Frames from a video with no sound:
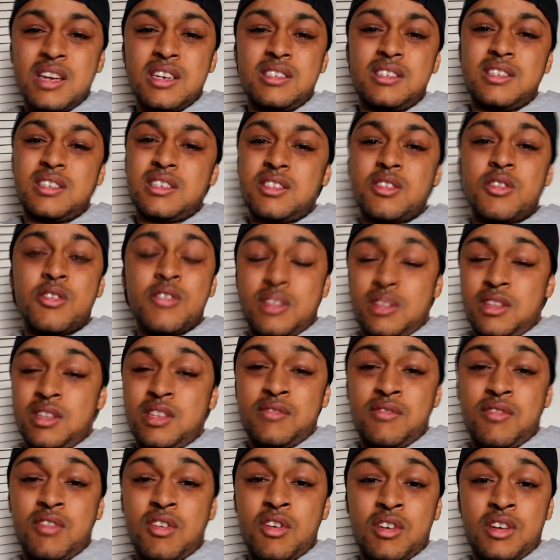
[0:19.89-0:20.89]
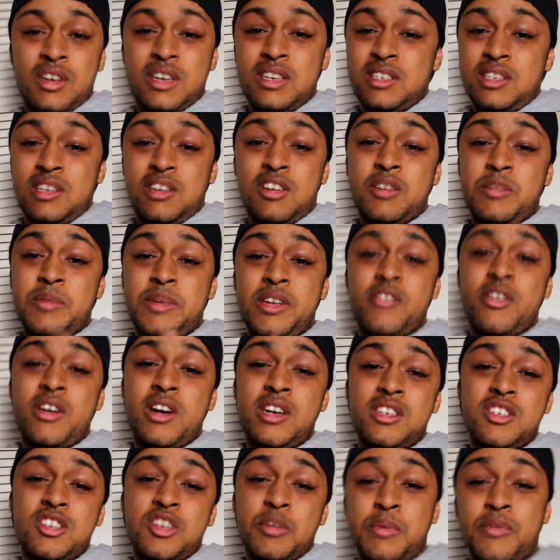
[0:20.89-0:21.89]
Just know that this vlog isn't gonna be
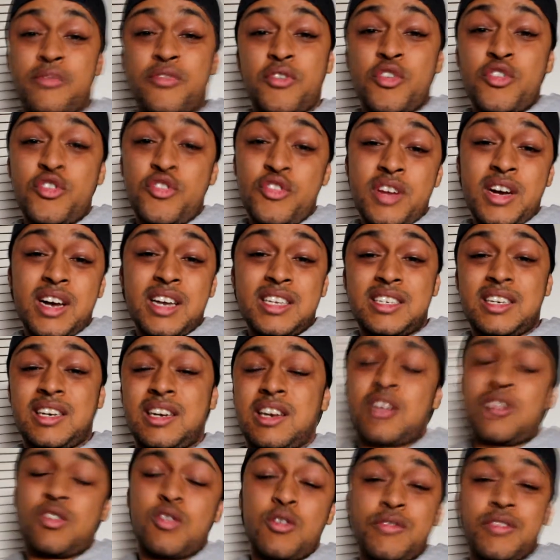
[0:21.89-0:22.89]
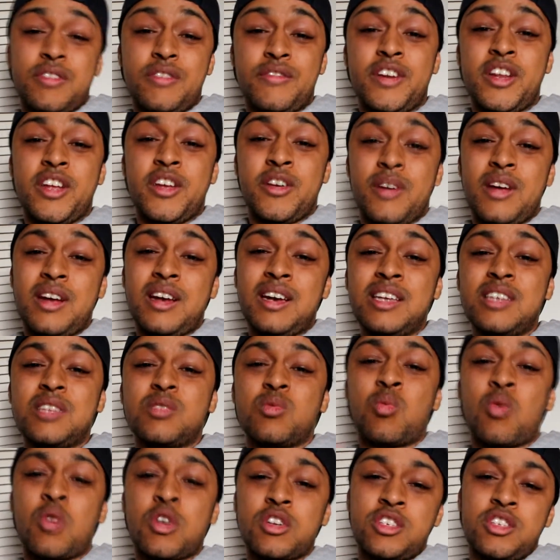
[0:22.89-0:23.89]
crazy. So before you guys click off the video, at
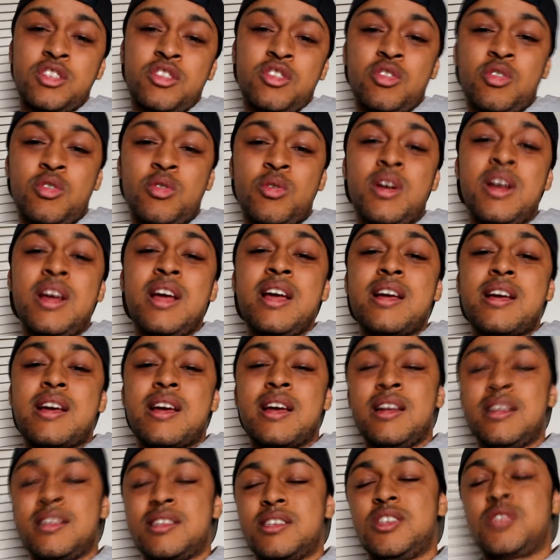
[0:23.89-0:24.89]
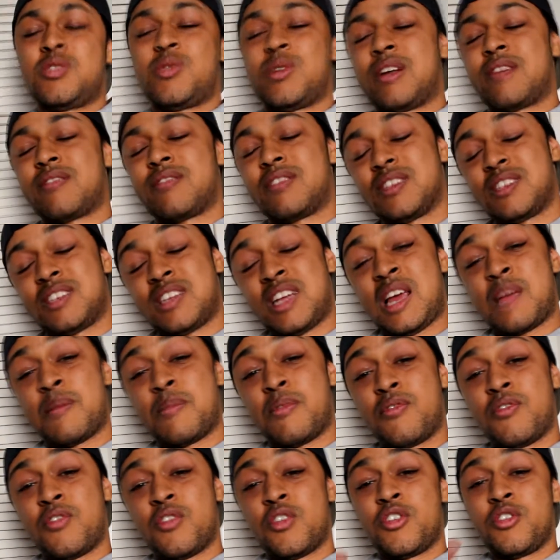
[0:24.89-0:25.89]
least watch it through and listen to what I have to say
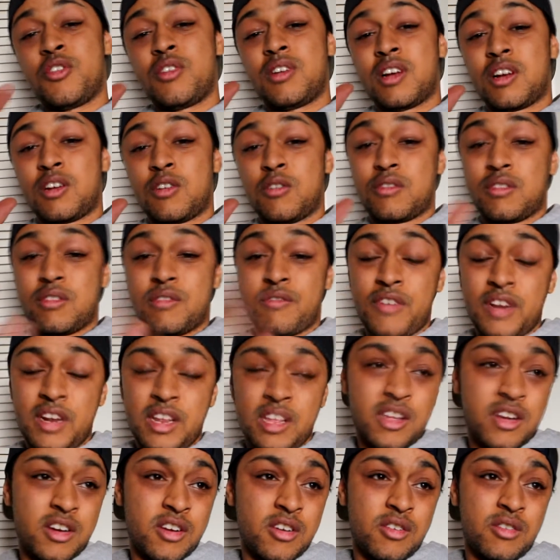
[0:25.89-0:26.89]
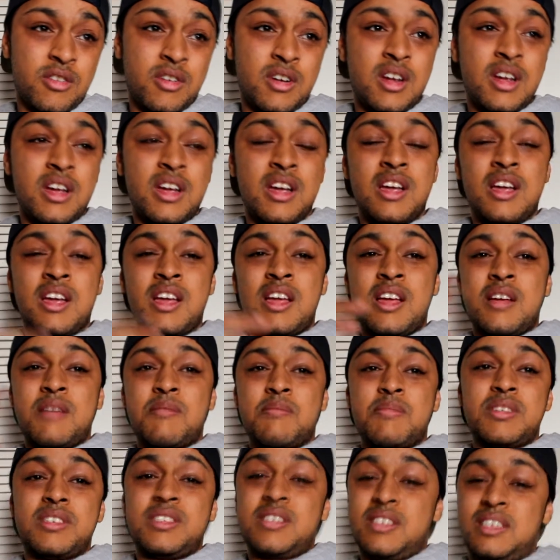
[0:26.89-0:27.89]
before you click off the video.
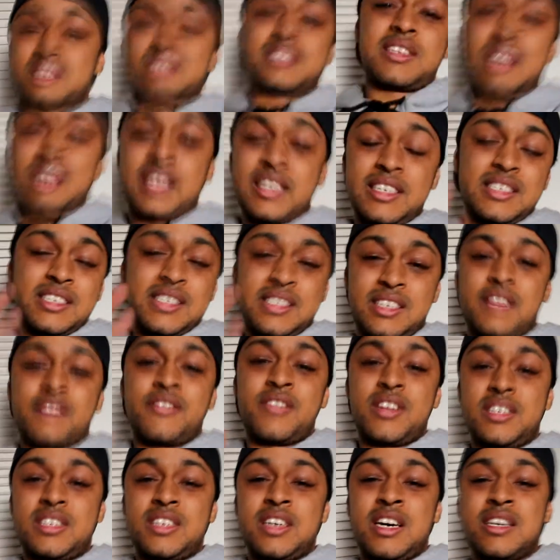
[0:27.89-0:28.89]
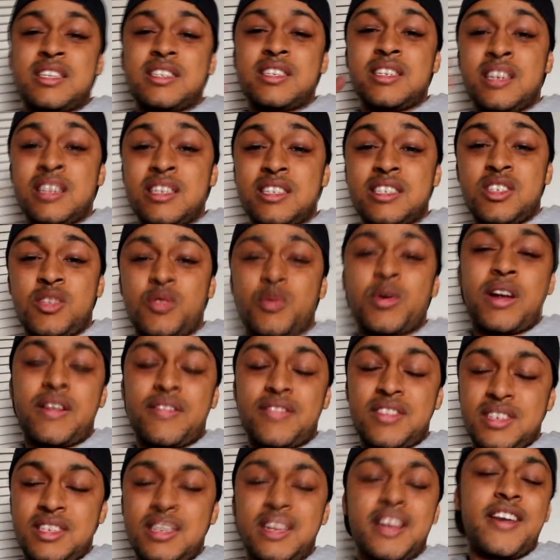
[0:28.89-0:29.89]
But just at least just give it a chance and listen to what I
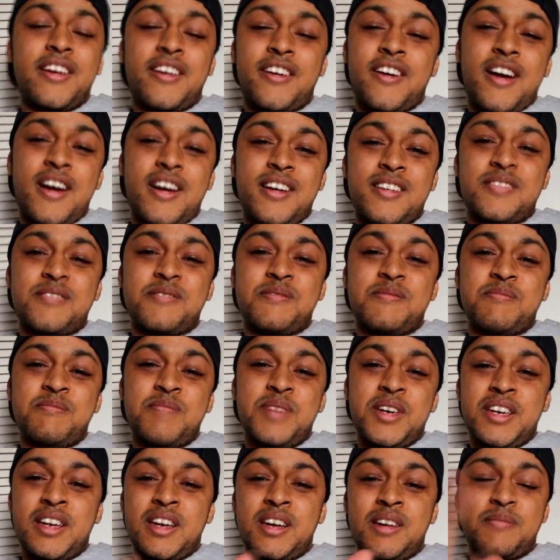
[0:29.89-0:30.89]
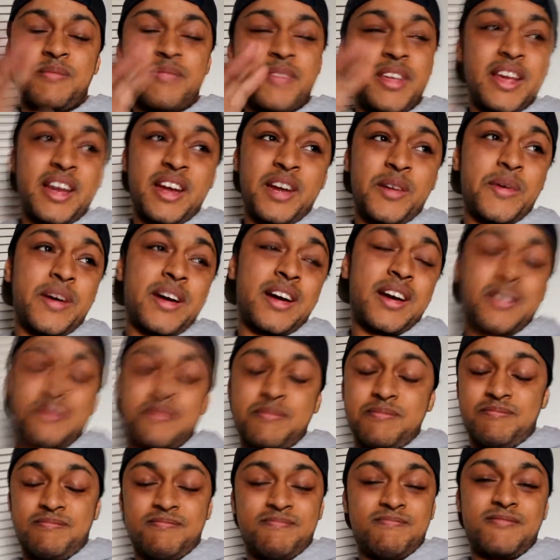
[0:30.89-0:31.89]
have to say. All right. But yeah, anyway,
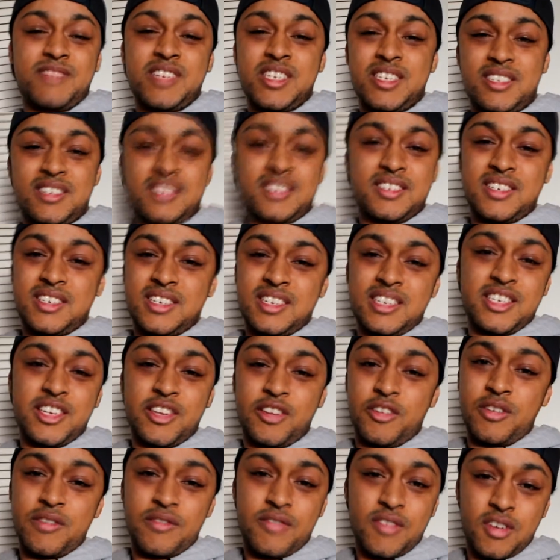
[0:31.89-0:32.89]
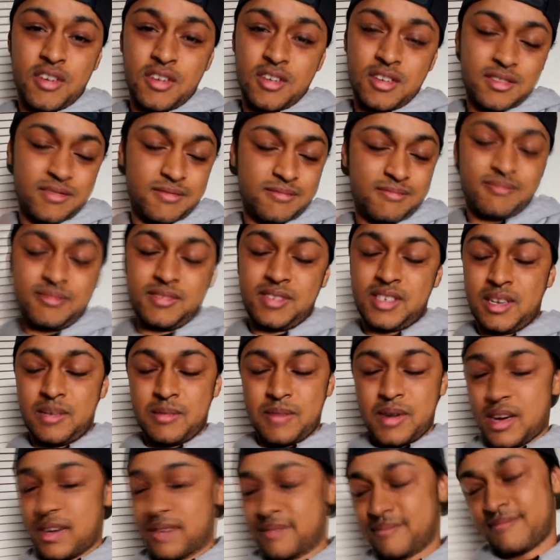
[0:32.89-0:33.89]
just continue to vlog. See you.
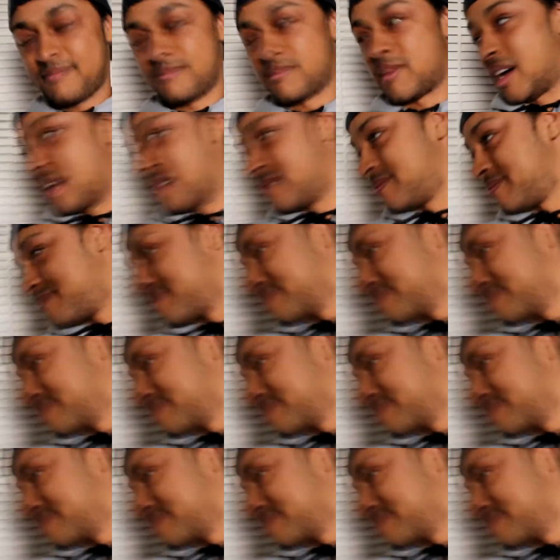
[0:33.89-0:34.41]
Bye. Bye.